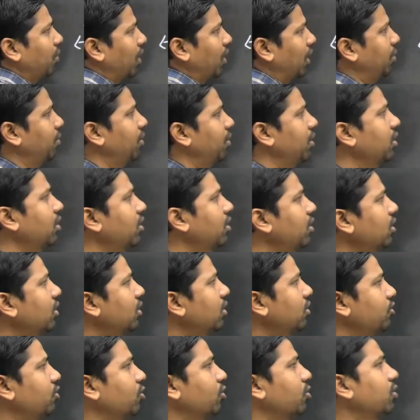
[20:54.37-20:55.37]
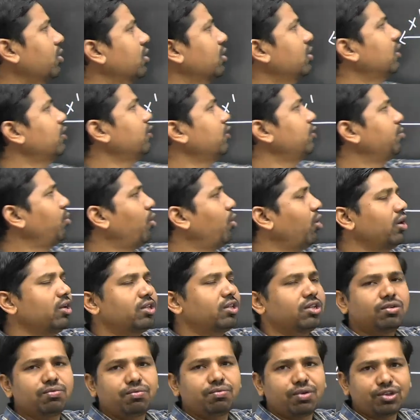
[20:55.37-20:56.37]
y1. So this point is
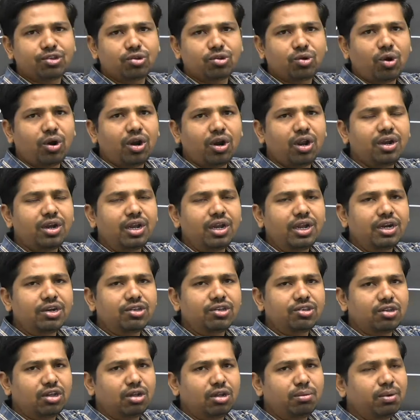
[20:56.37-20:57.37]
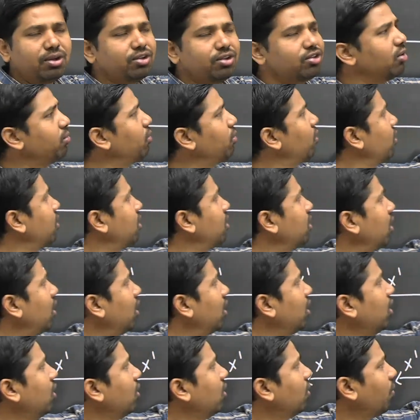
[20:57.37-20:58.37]
in first quadrant. Its image about
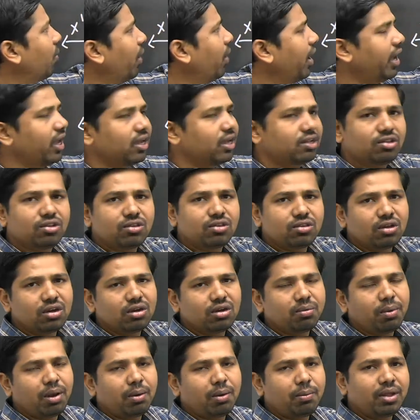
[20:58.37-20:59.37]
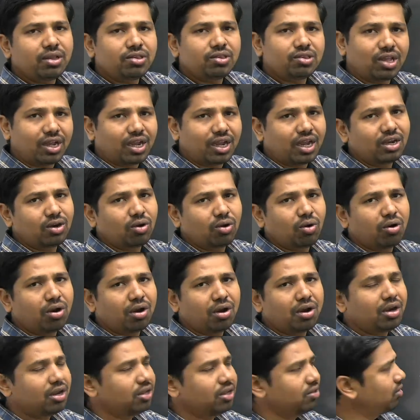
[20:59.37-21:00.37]
y-axis, it will be in second
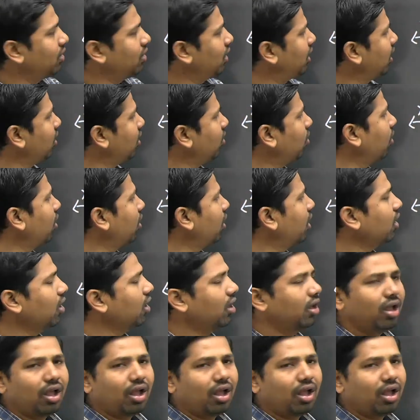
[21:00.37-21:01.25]
quadrant. In second quadrant,